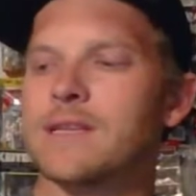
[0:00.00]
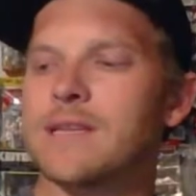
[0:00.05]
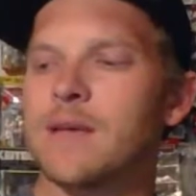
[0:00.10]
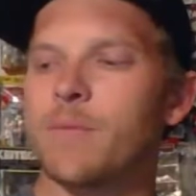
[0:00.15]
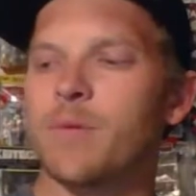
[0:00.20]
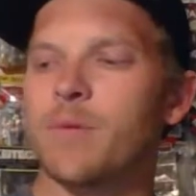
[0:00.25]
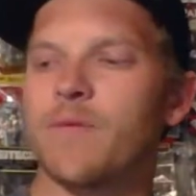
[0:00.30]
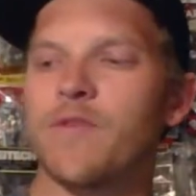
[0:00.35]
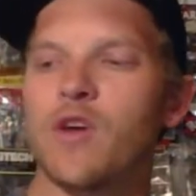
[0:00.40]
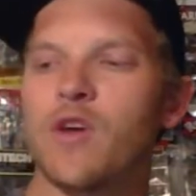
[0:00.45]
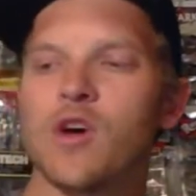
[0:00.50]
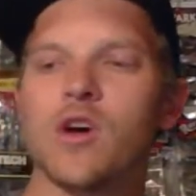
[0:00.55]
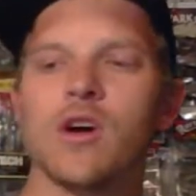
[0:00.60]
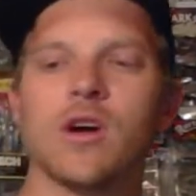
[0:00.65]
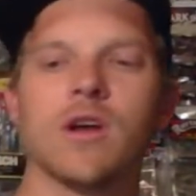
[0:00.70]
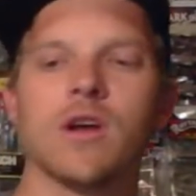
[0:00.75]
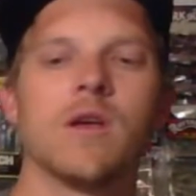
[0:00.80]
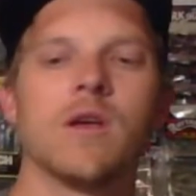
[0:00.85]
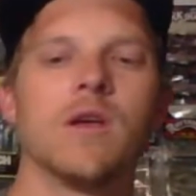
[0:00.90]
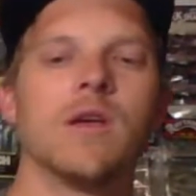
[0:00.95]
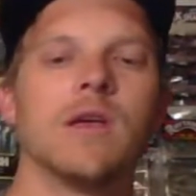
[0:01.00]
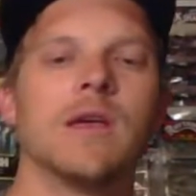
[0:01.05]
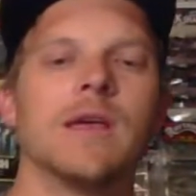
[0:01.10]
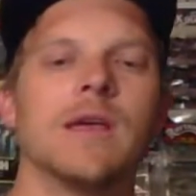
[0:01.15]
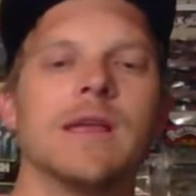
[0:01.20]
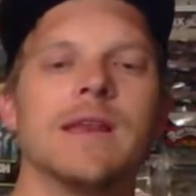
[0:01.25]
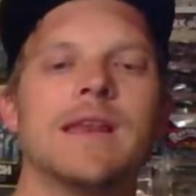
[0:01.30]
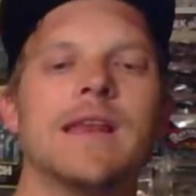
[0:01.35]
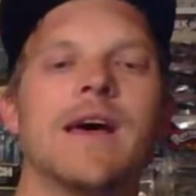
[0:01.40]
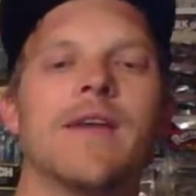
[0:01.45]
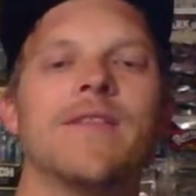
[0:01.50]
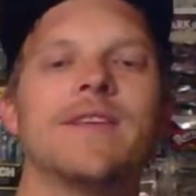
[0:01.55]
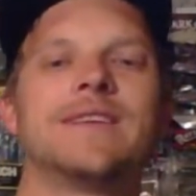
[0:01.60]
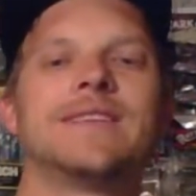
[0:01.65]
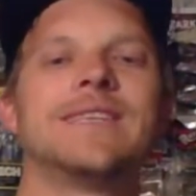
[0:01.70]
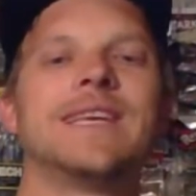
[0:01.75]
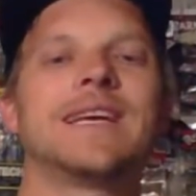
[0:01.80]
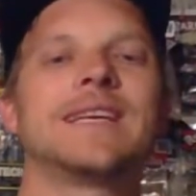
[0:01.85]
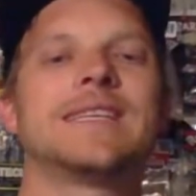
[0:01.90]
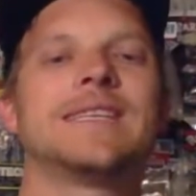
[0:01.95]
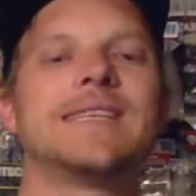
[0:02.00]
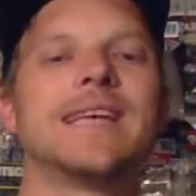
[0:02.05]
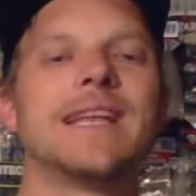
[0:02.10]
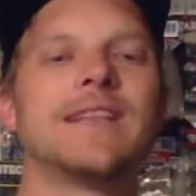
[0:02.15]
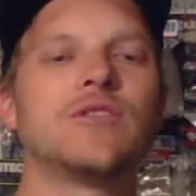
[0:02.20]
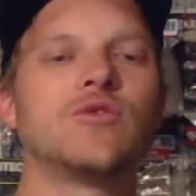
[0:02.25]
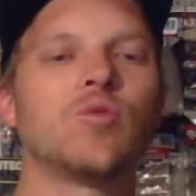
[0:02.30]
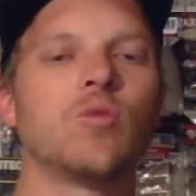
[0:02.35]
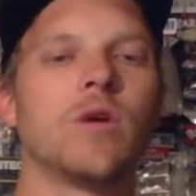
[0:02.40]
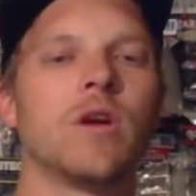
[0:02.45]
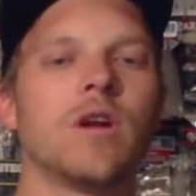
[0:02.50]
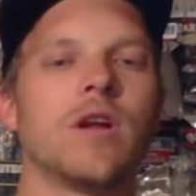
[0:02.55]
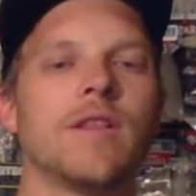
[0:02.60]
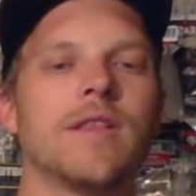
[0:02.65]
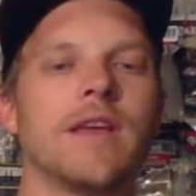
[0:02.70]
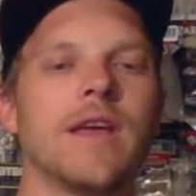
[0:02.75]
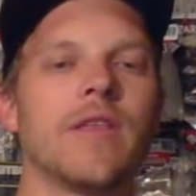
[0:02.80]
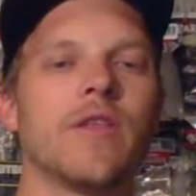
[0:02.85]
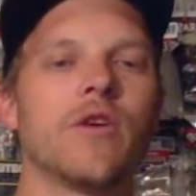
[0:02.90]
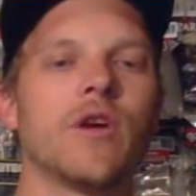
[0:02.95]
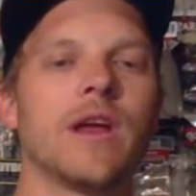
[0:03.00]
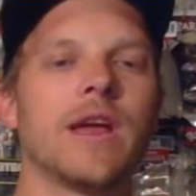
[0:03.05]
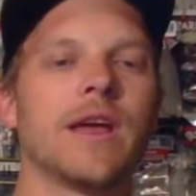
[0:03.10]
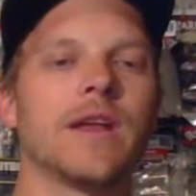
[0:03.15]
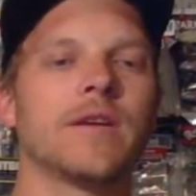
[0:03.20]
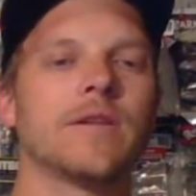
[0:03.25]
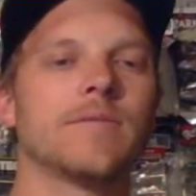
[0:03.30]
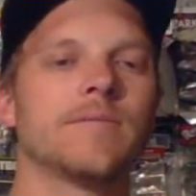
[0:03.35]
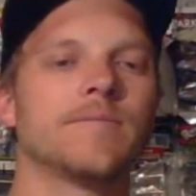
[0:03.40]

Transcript: tip of the hook. Now, the six sense one, on the other hand,